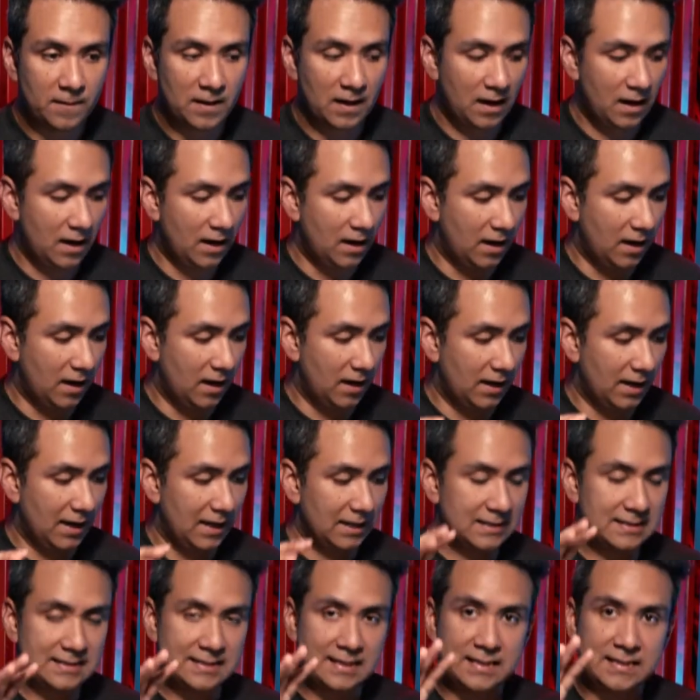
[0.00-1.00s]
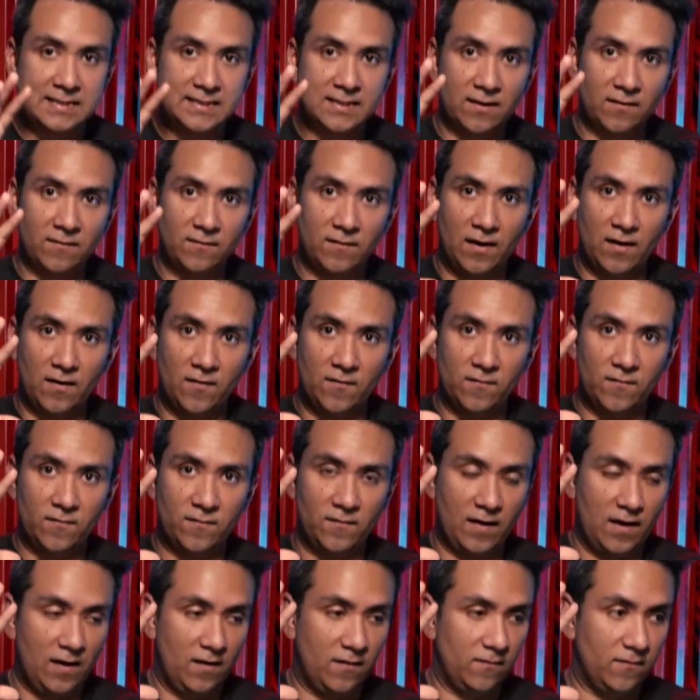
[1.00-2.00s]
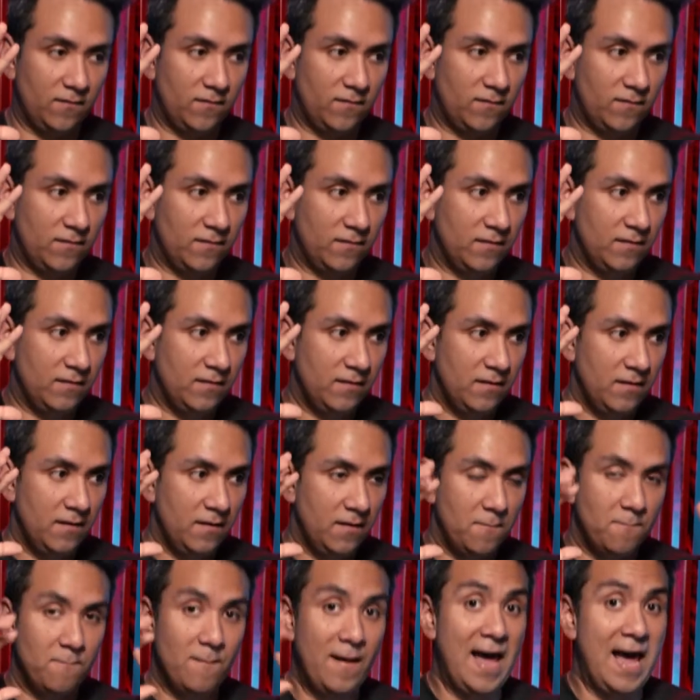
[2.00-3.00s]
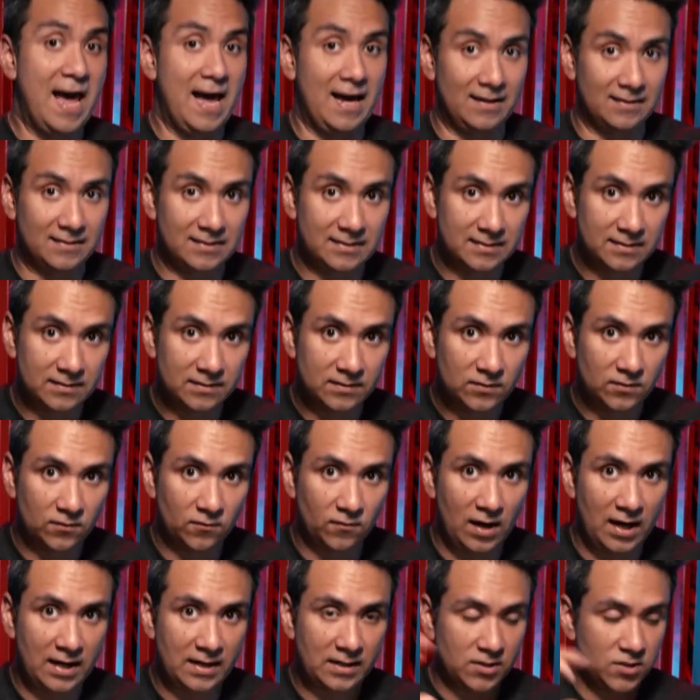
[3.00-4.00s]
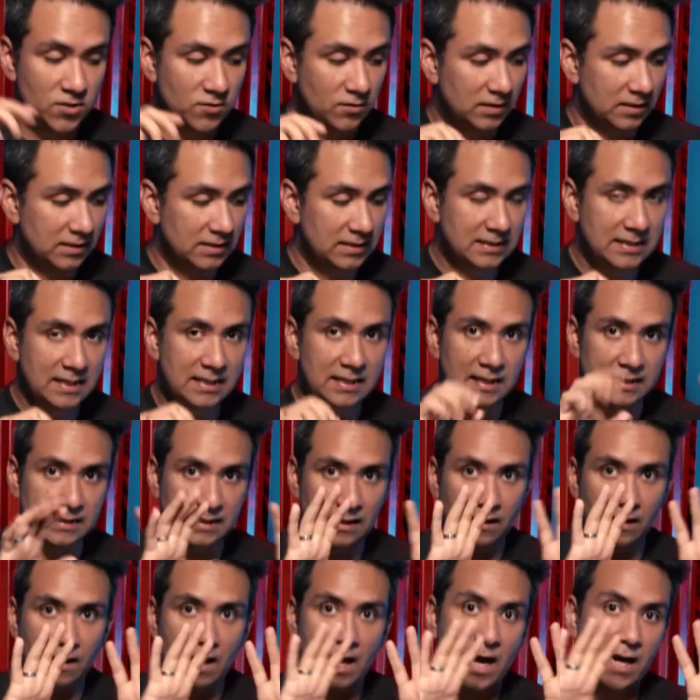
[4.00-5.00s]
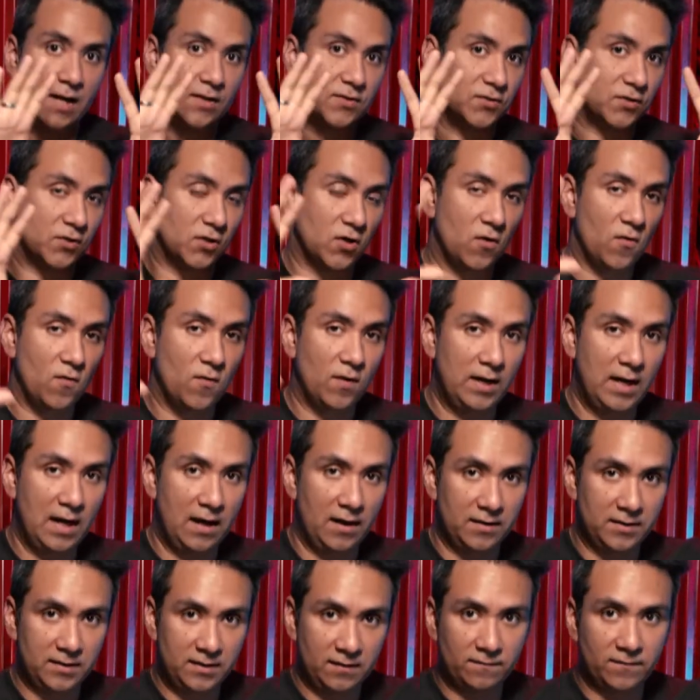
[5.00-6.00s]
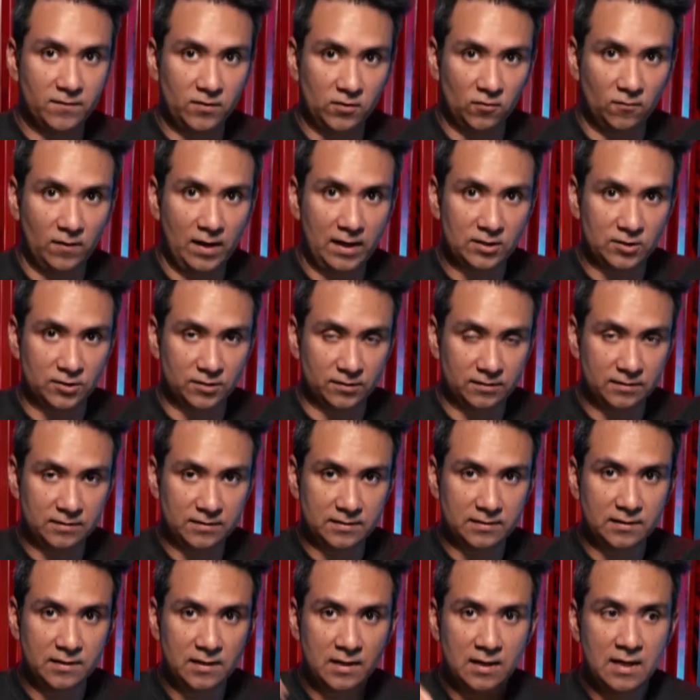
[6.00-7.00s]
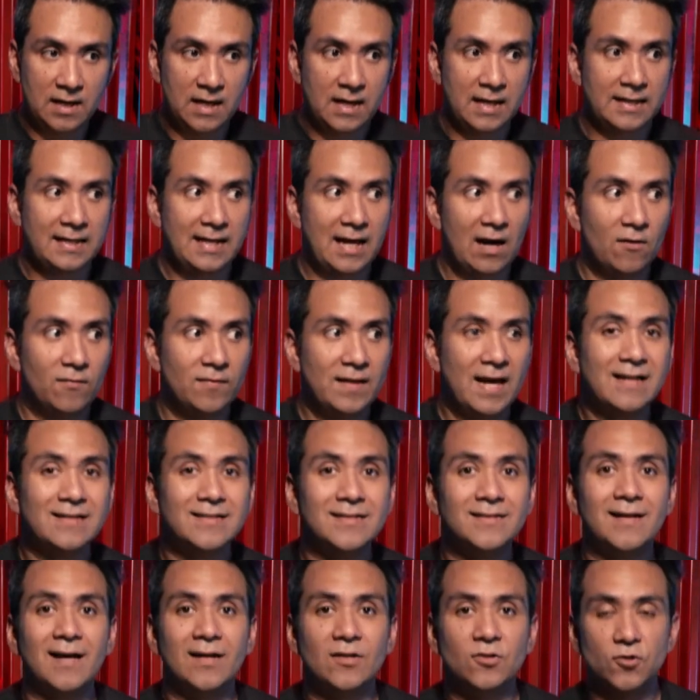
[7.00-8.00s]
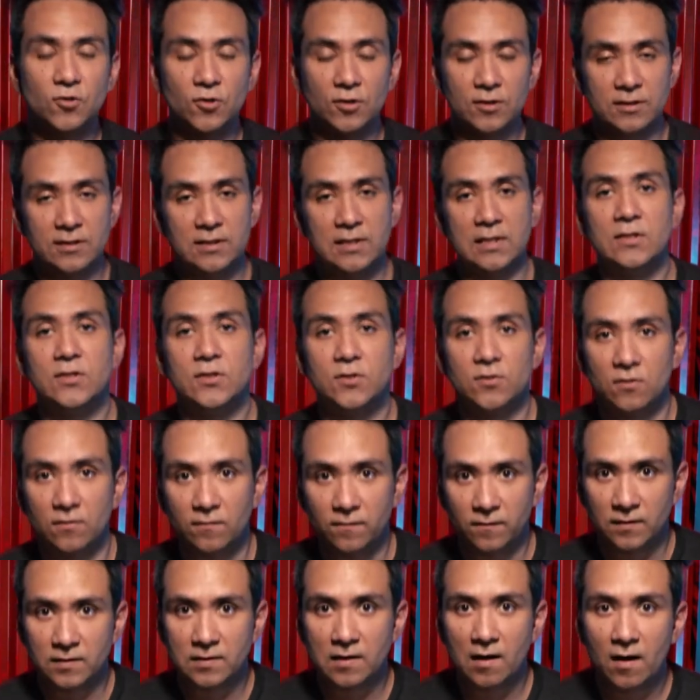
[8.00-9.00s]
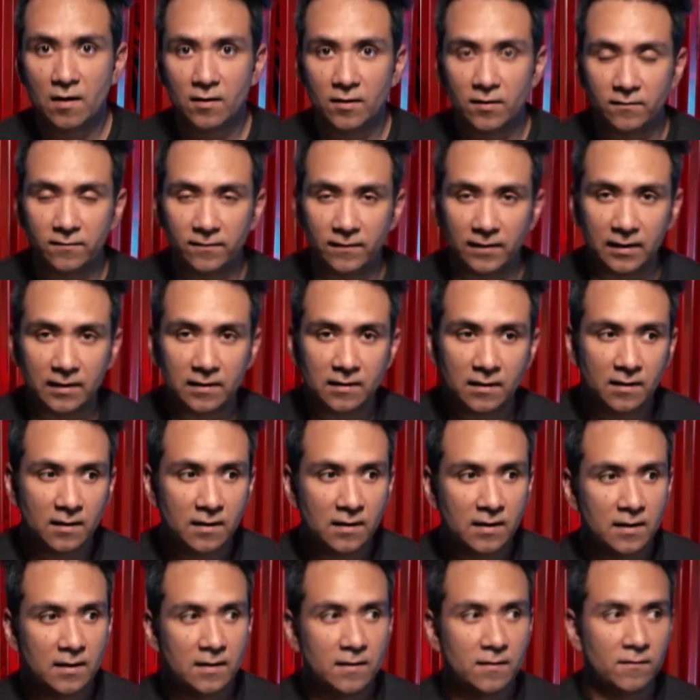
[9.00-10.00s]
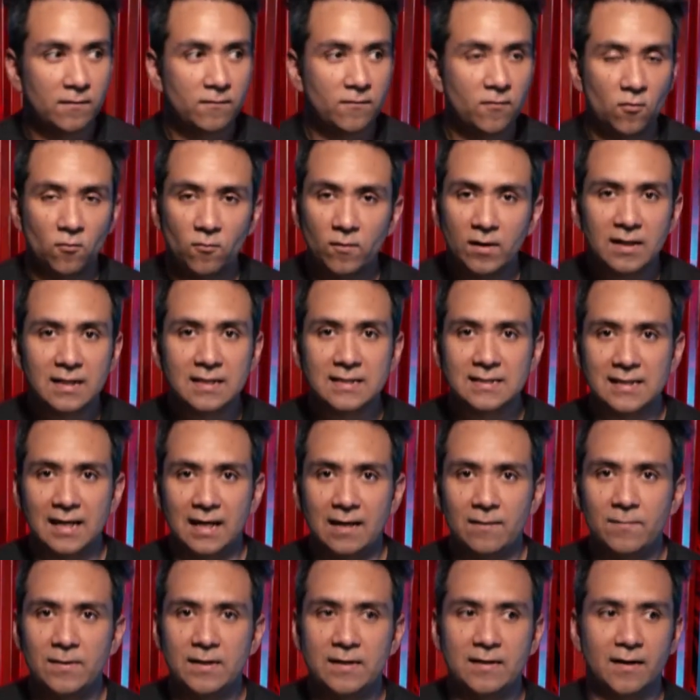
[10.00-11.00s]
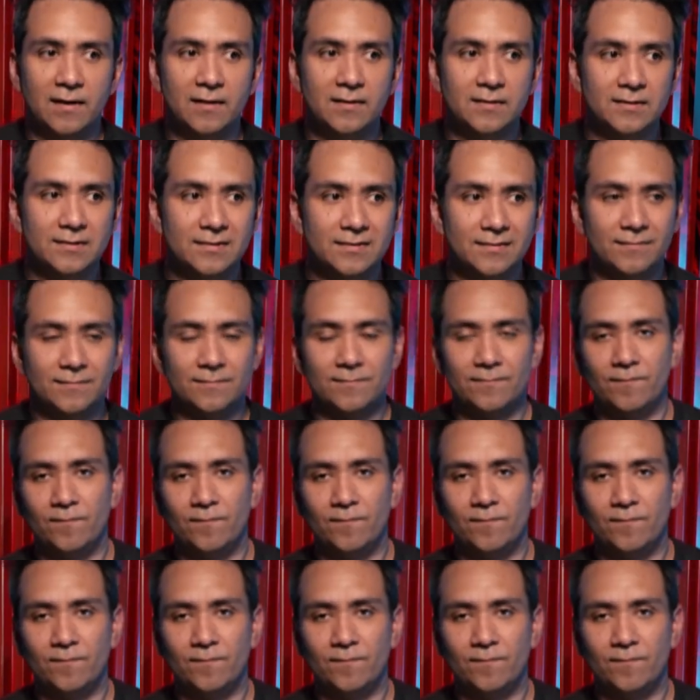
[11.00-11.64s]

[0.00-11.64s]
a sense of mass, right? You can see that the lines are going out in different directions. Now that's not traditional photography for real estate, because